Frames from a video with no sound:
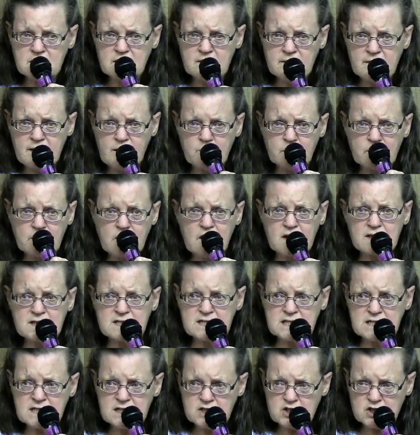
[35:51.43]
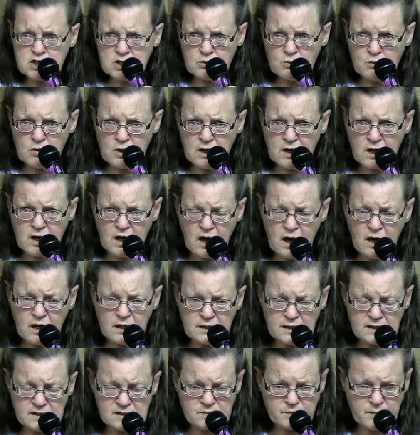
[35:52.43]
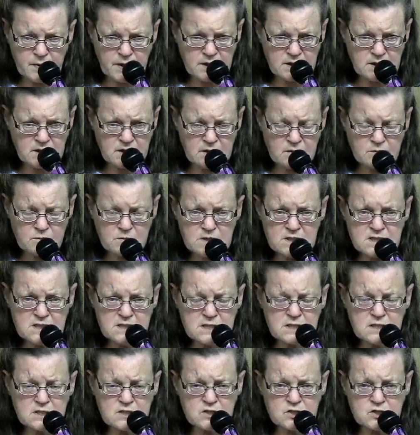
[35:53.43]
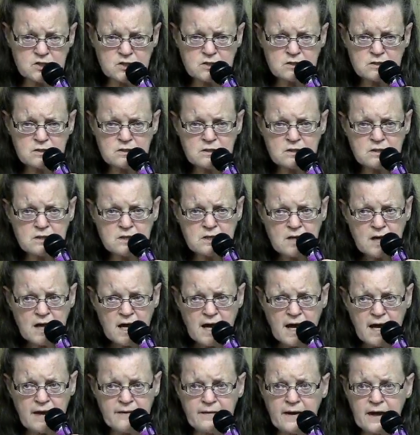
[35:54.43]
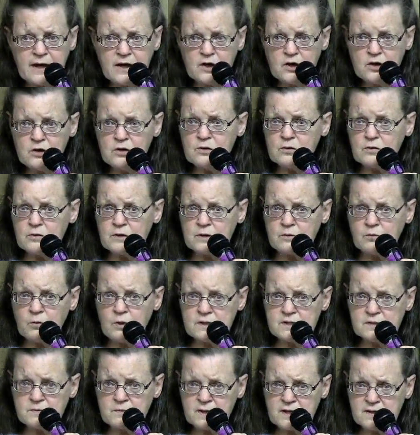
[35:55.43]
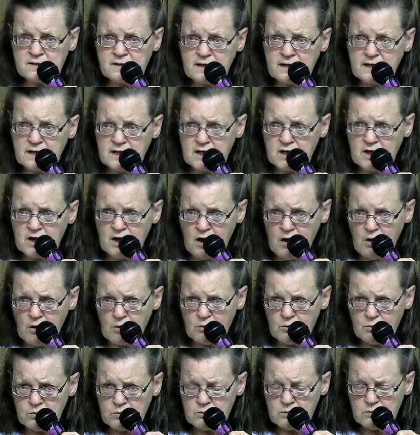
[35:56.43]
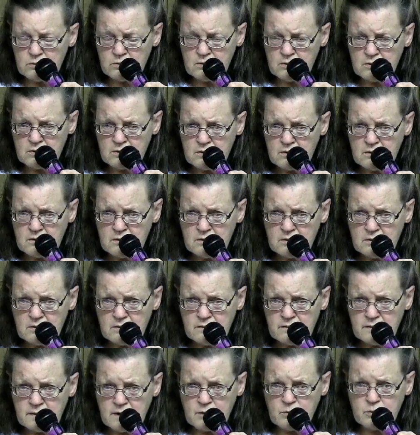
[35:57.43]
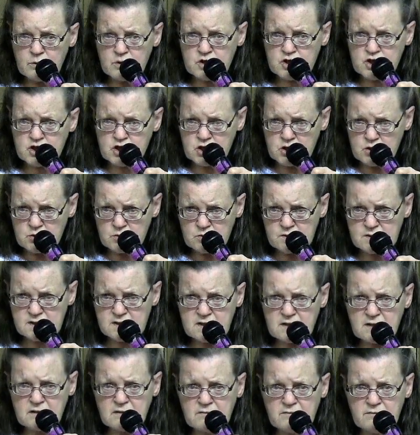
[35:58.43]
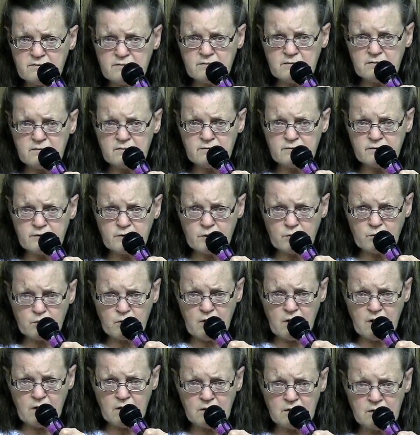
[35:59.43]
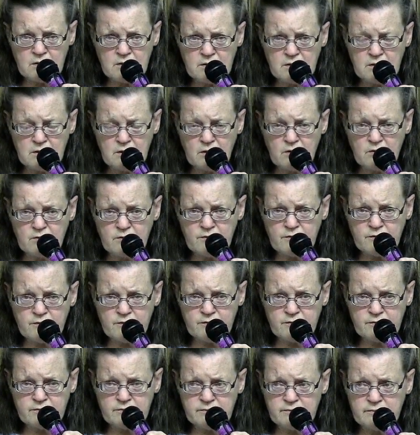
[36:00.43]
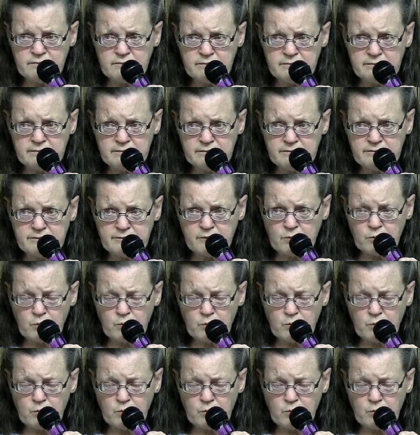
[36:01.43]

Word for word: they were not teaching what God expected them to teach. And they knew. It wasn't they didn't know. They were choosing the wrong, you know, for